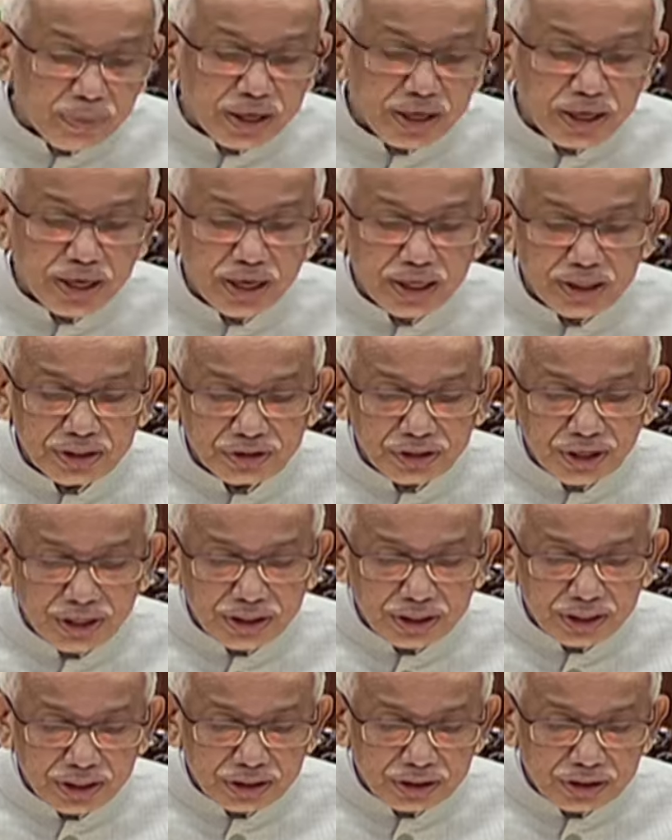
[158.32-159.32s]
Health
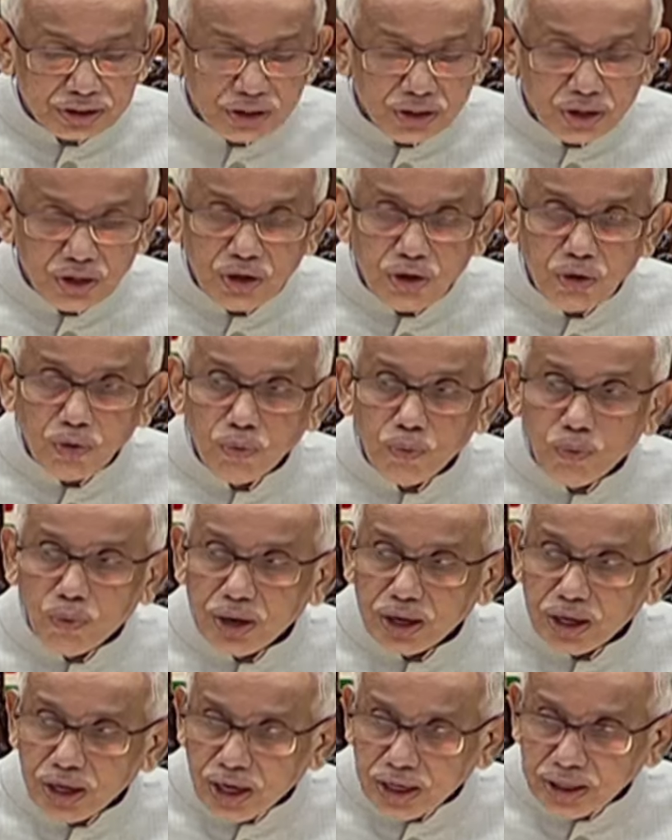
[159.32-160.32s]
Centers,
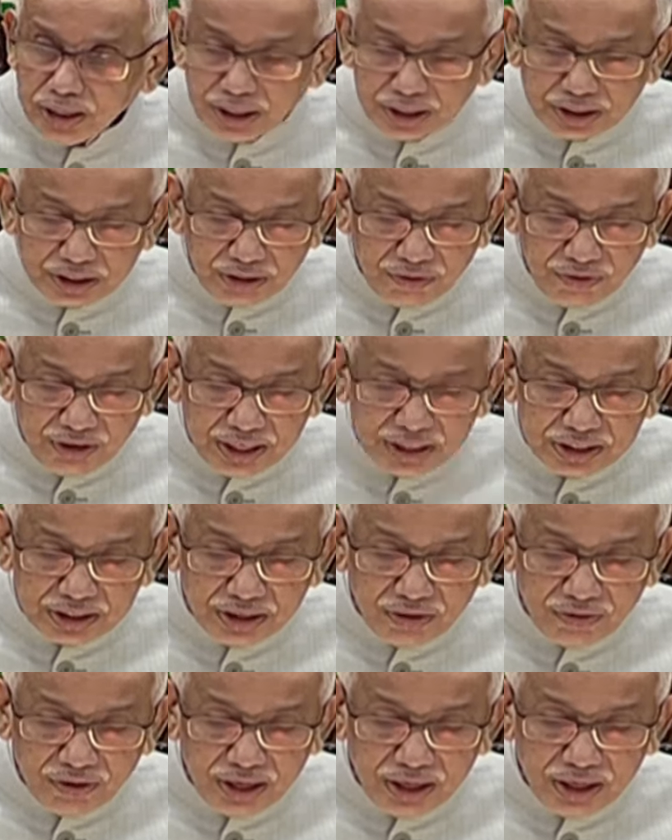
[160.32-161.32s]

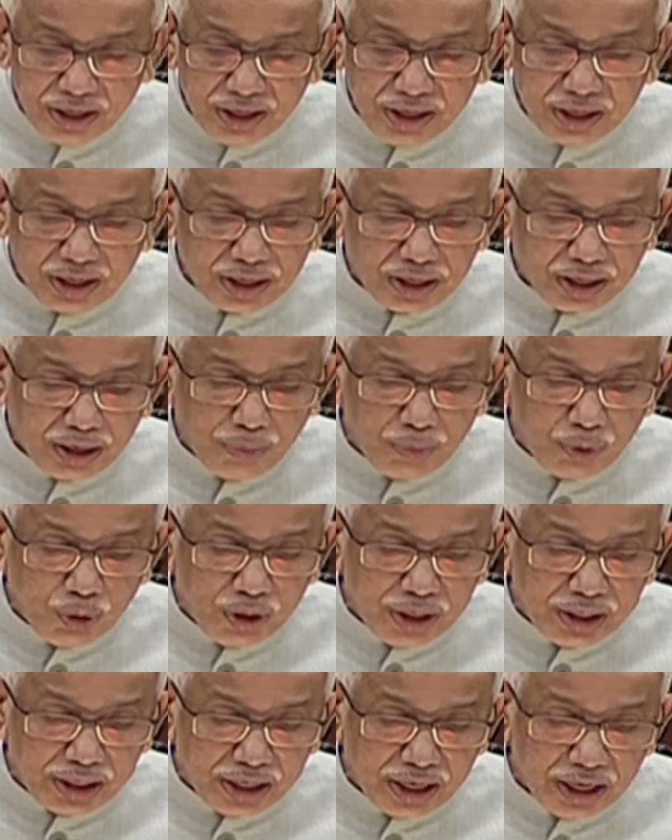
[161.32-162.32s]
177
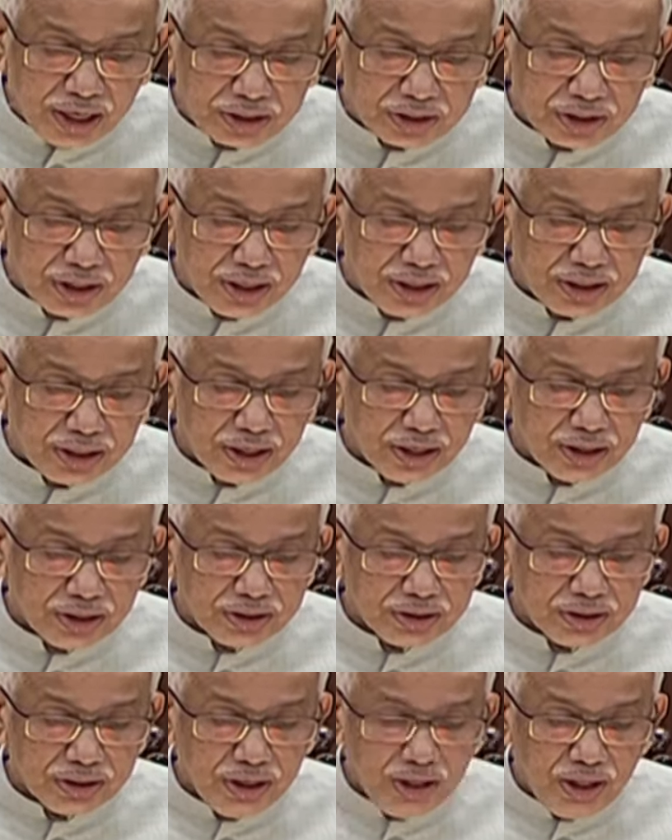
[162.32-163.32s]
Community Health Centers,
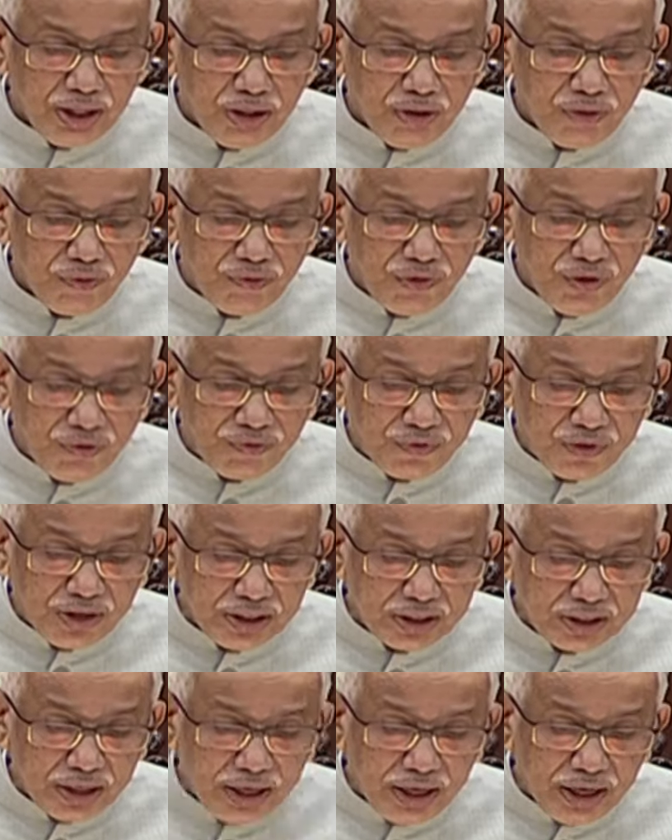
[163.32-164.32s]

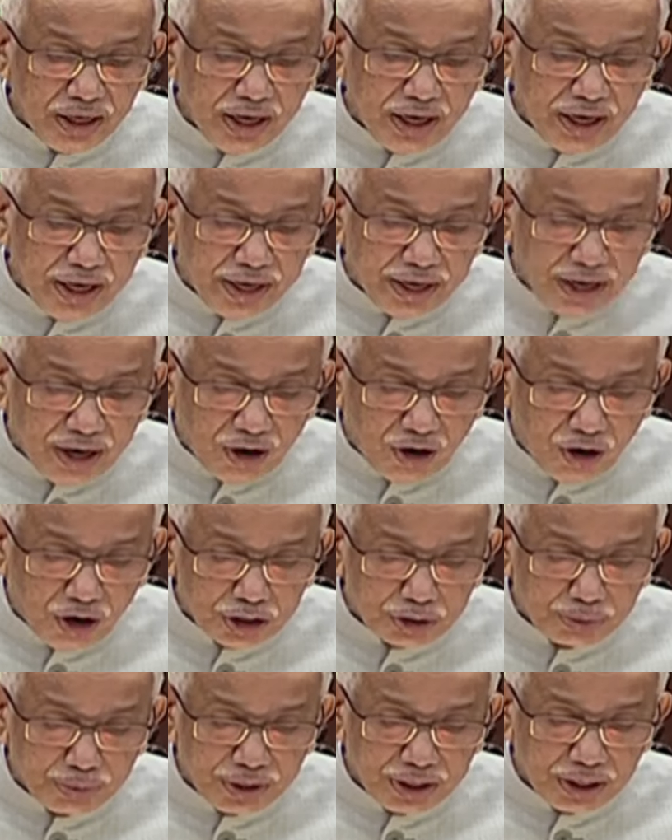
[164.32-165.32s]
53 Area
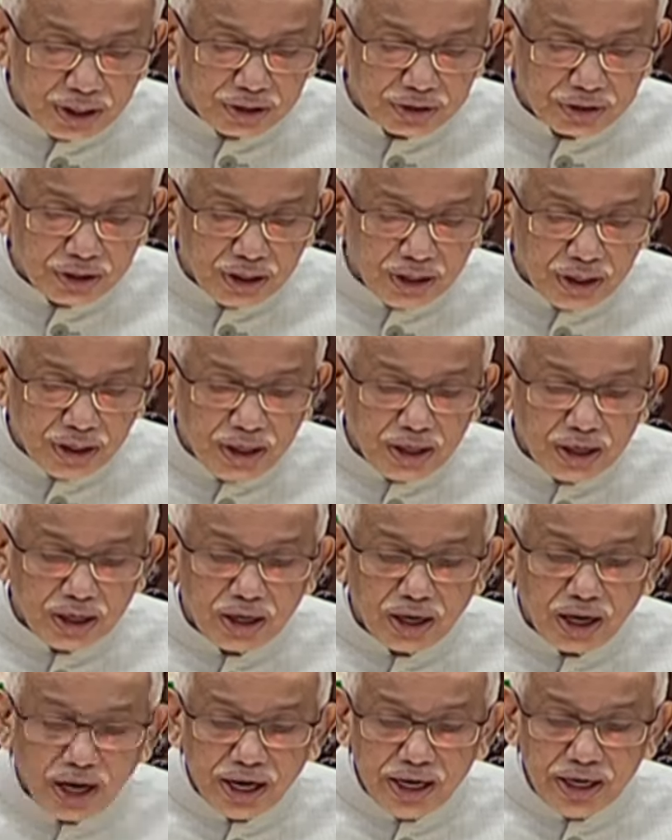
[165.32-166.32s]
Hospitals,
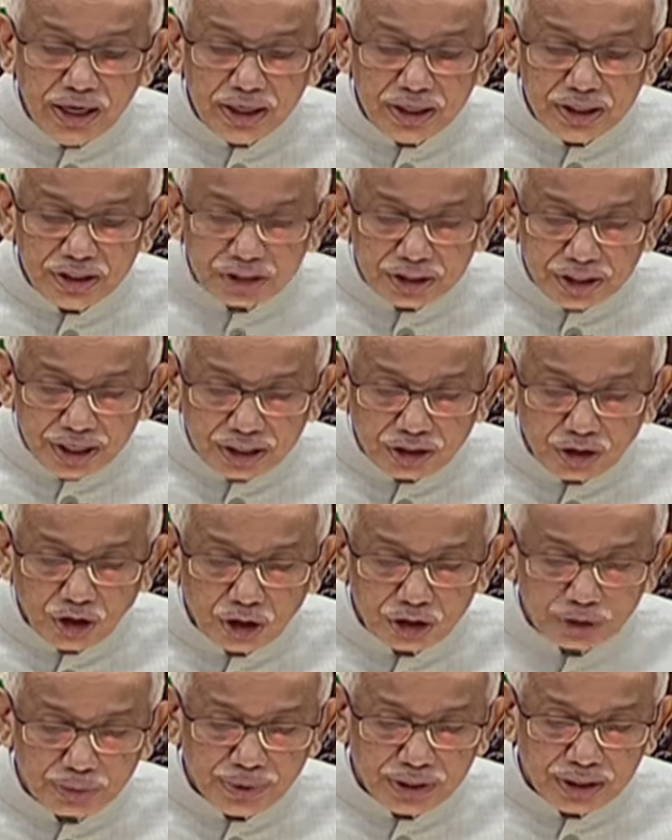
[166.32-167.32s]
9 District
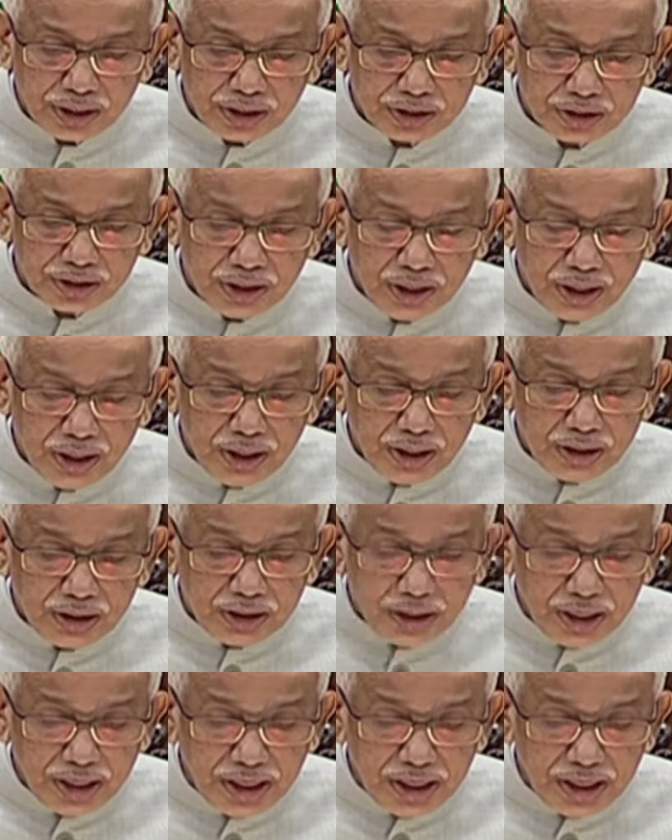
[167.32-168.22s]
Hospitals, 3